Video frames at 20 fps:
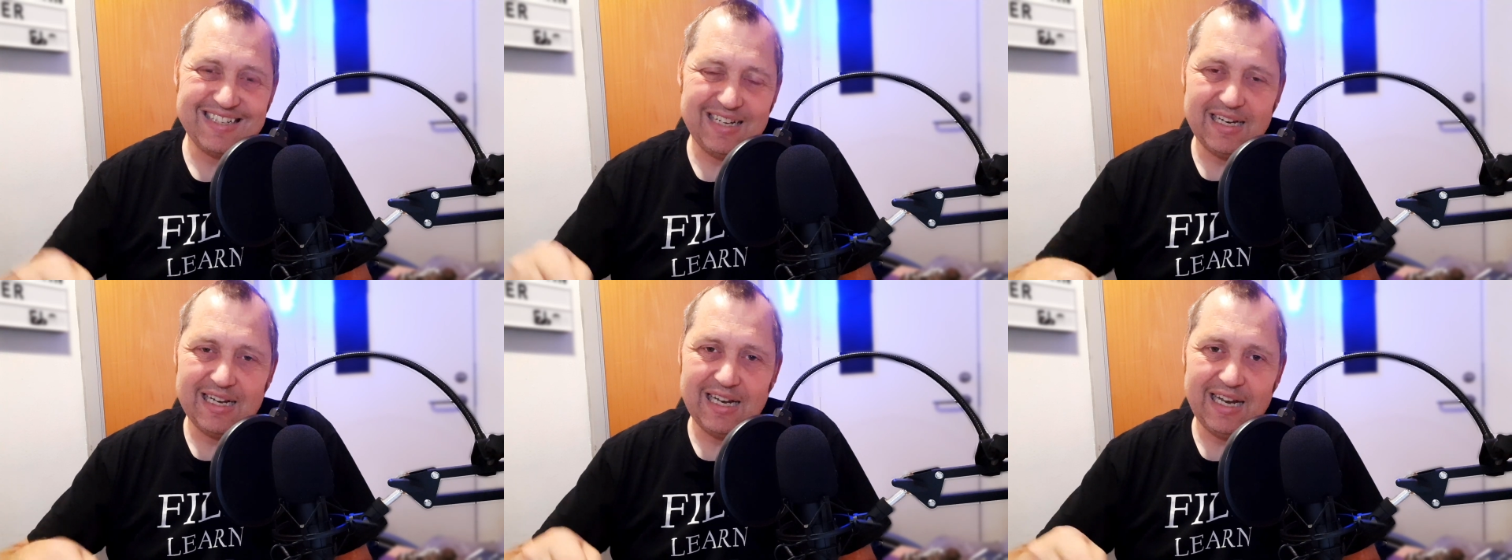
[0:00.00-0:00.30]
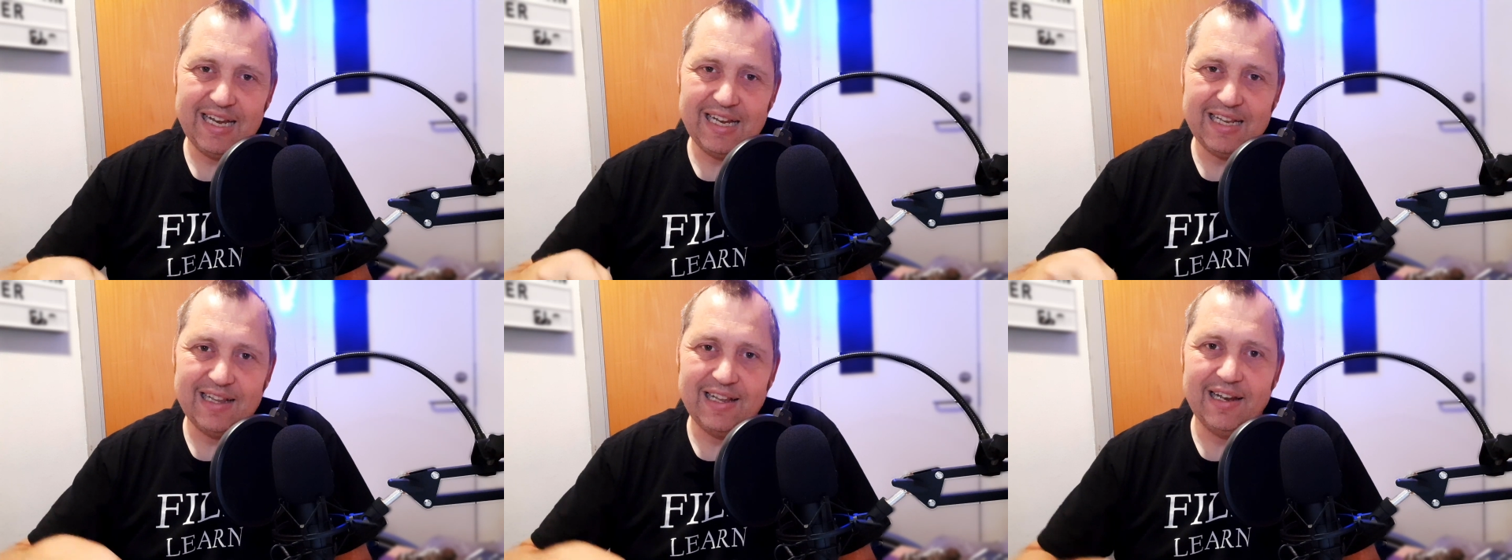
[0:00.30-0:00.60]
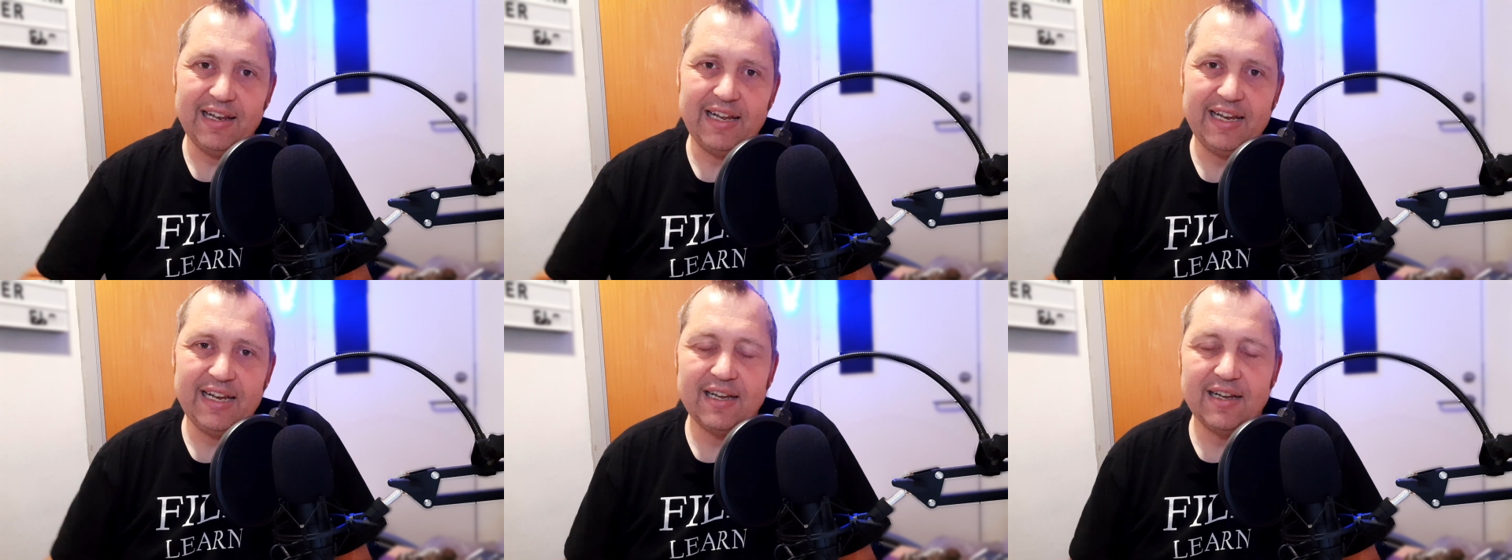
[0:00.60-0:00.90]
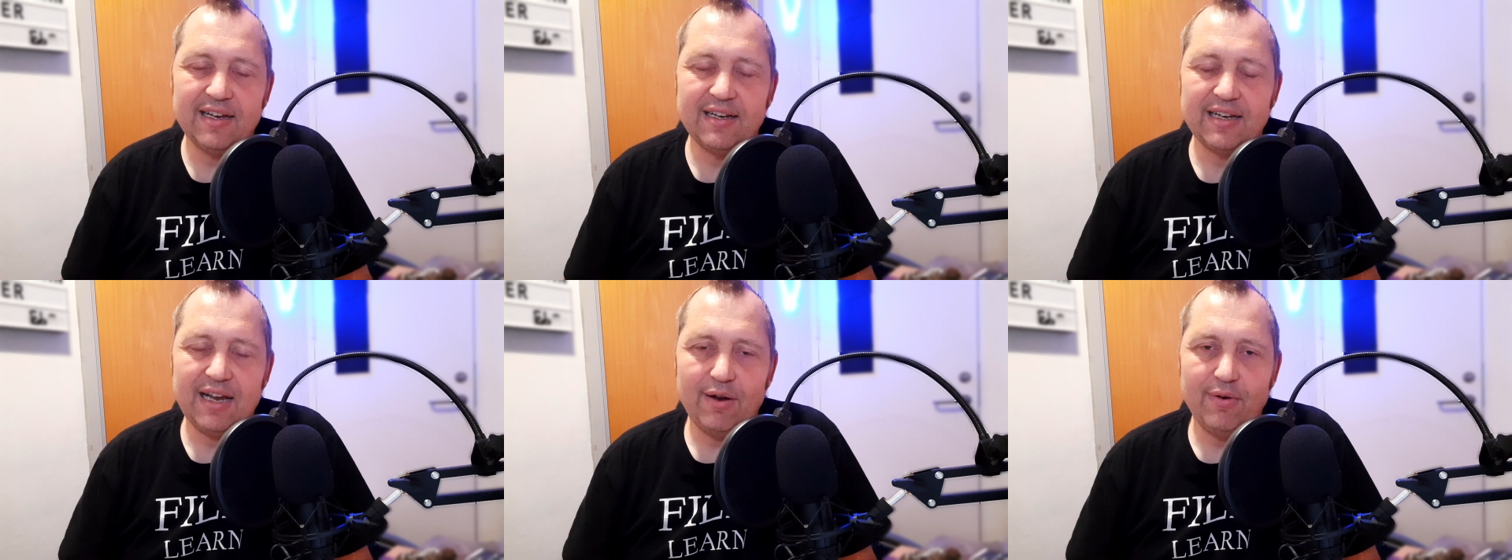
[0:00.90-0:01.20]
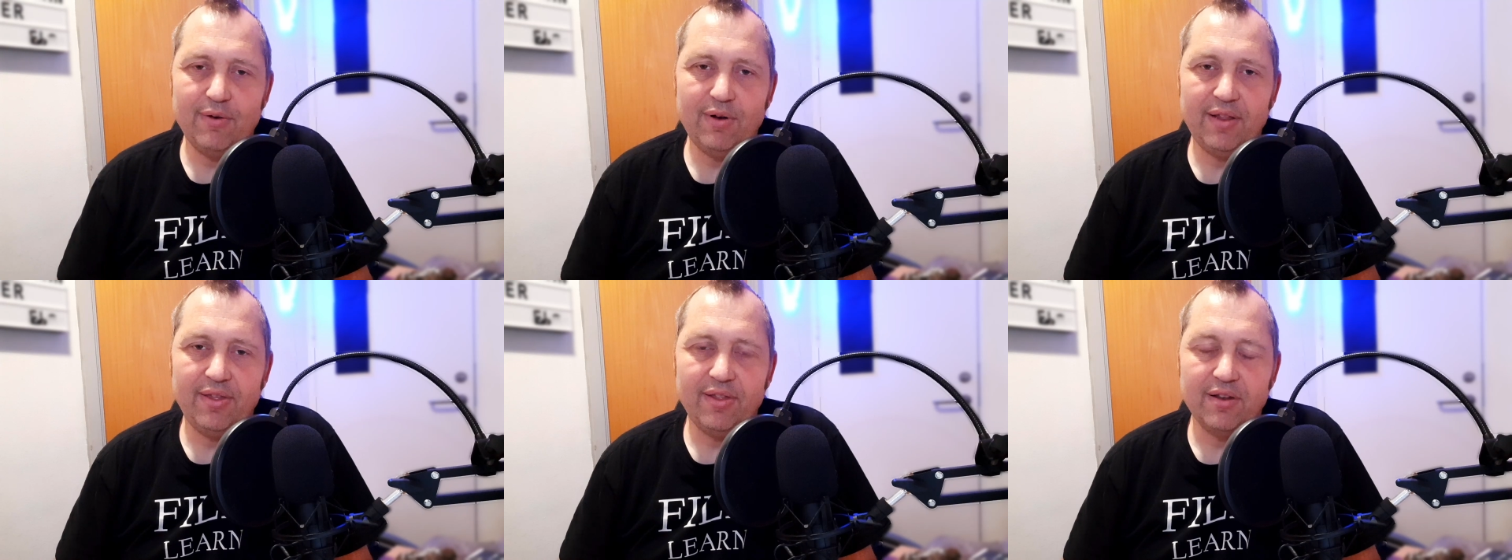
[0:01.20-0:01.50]
click the link
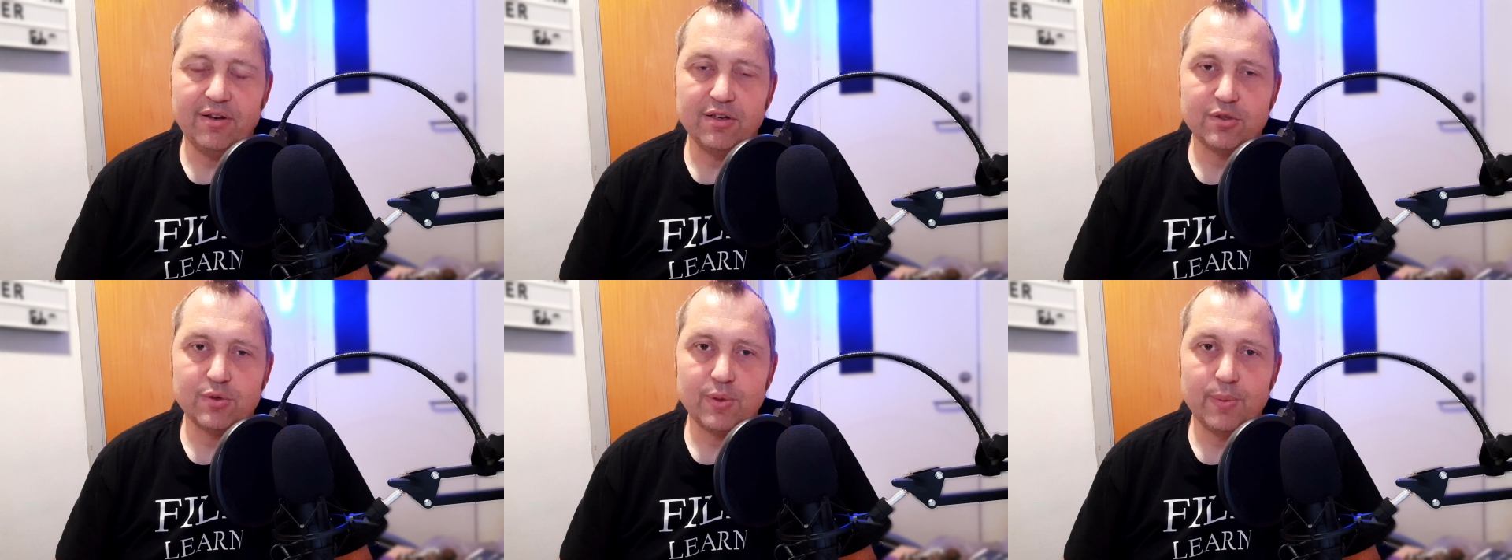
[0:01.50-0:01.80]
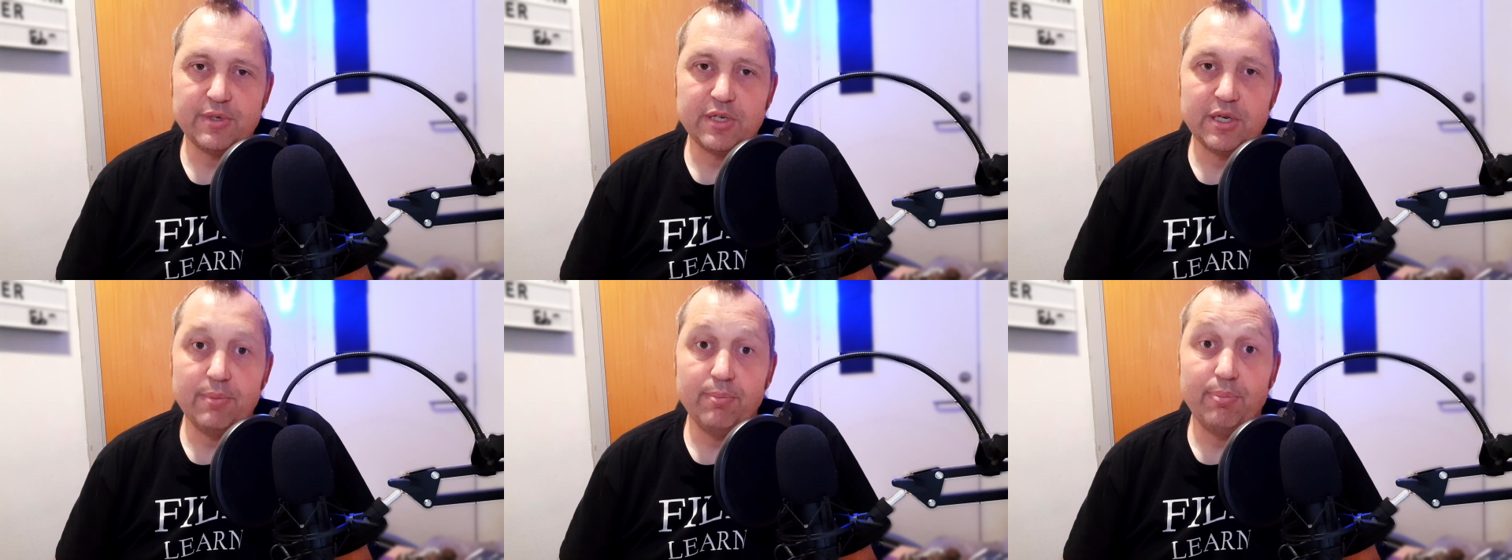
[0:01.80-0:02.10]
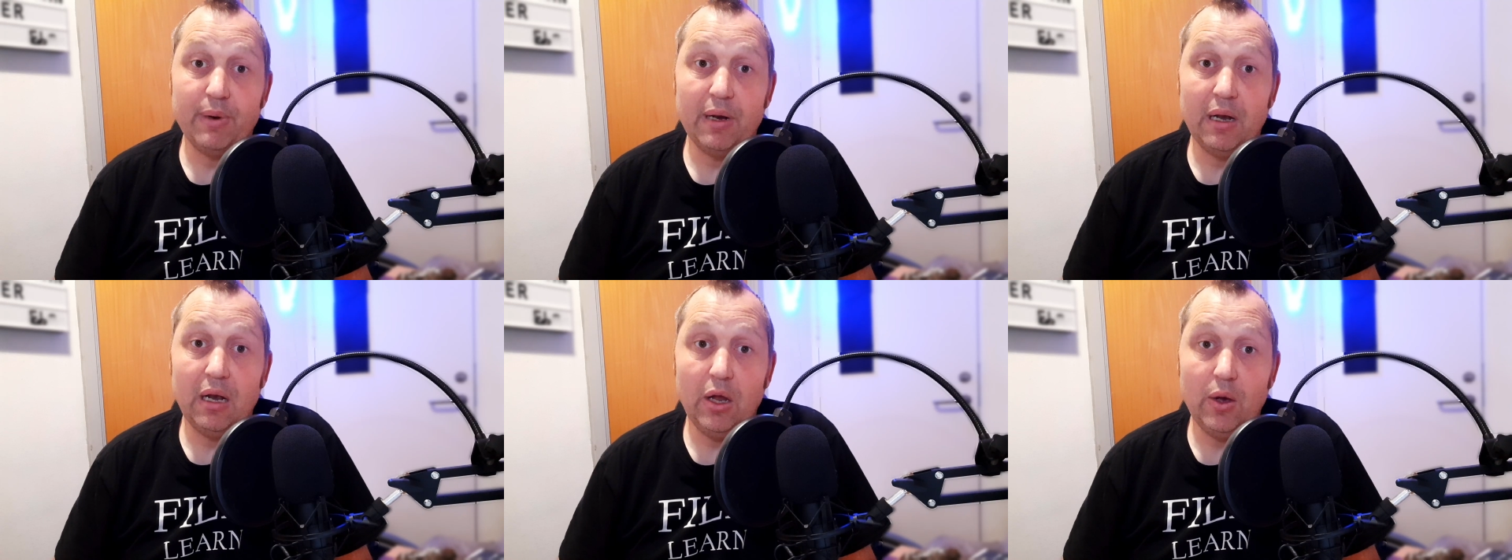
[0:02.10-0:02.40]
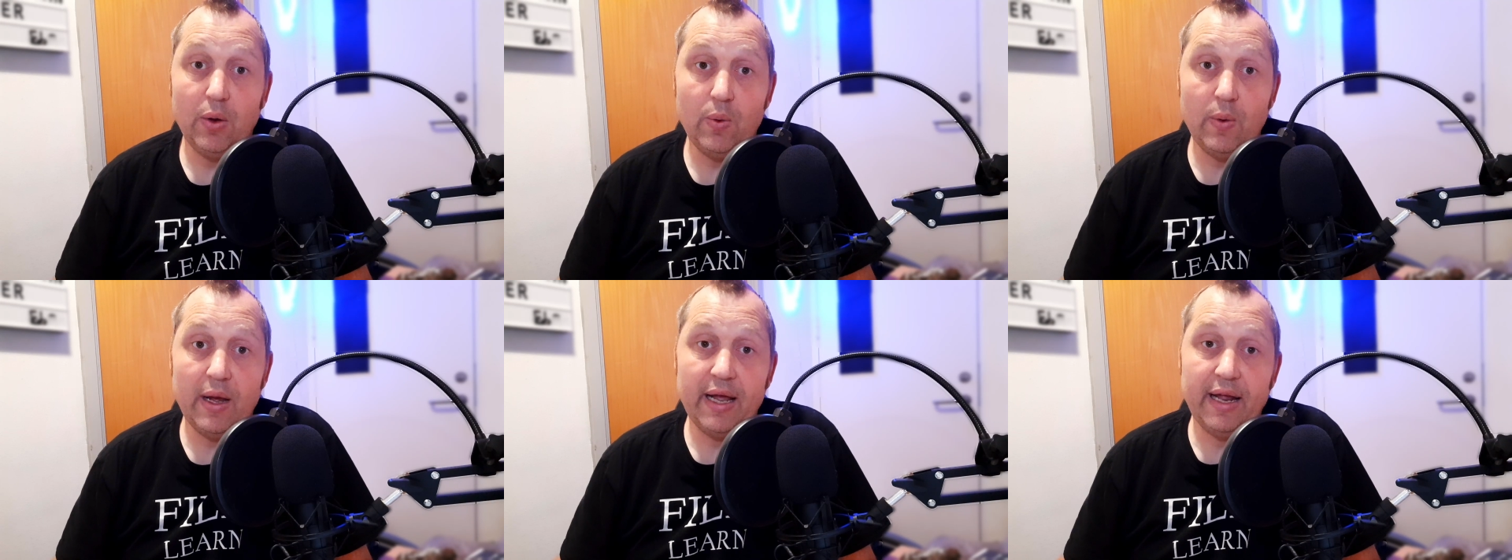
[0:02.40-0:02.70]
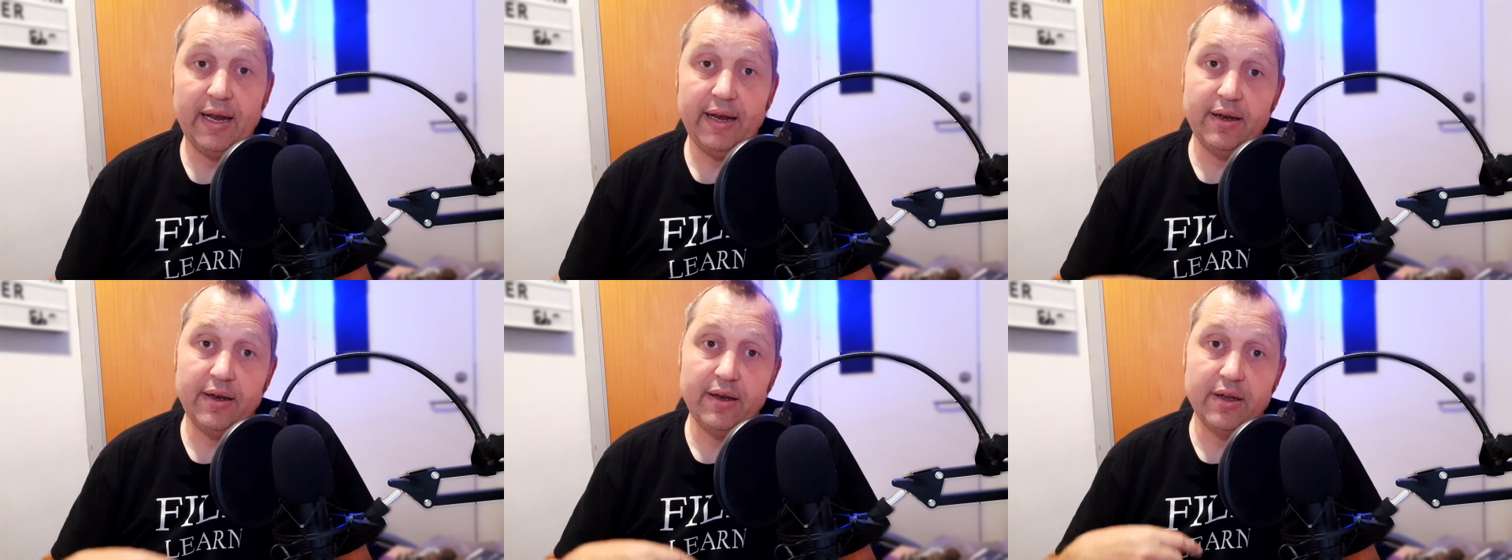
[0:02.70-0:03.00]
down in the description below
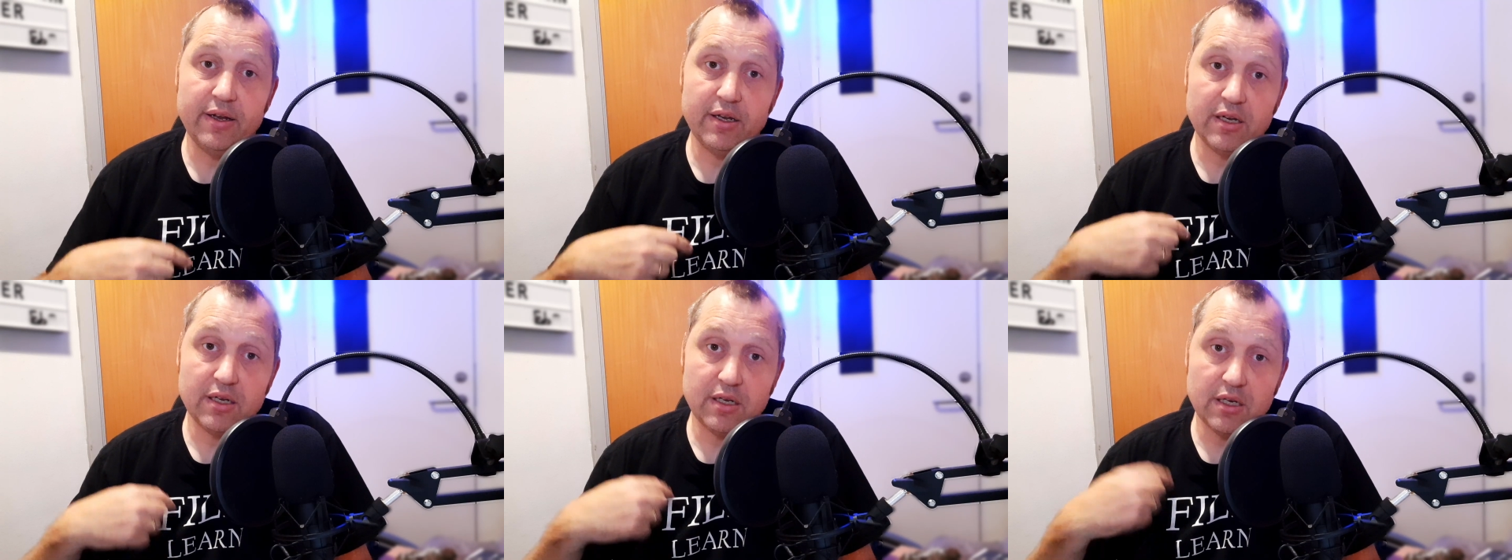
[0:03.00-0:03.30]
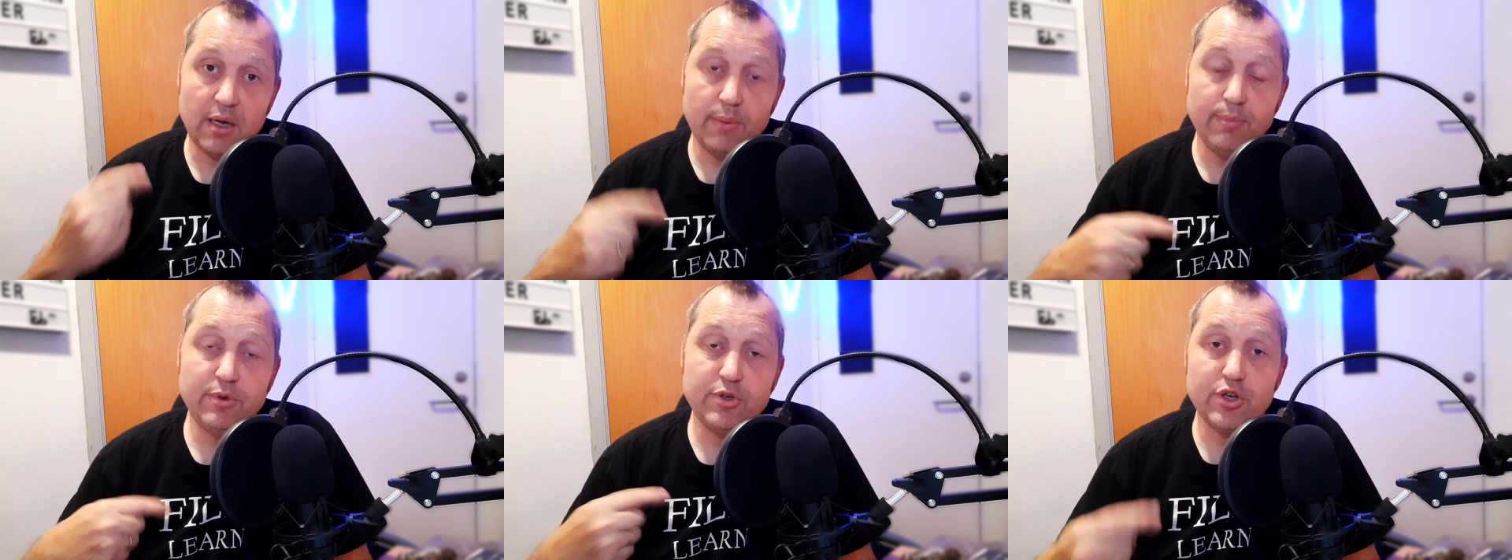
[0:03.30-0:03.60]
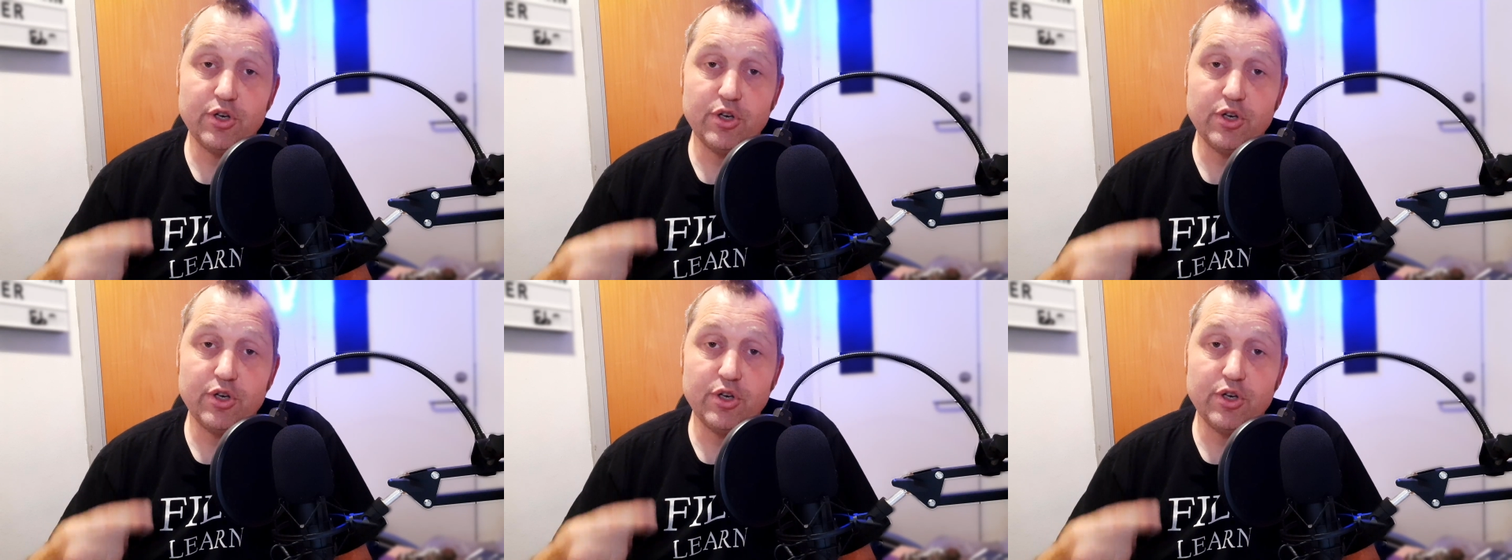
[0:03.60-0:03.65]
and uh, come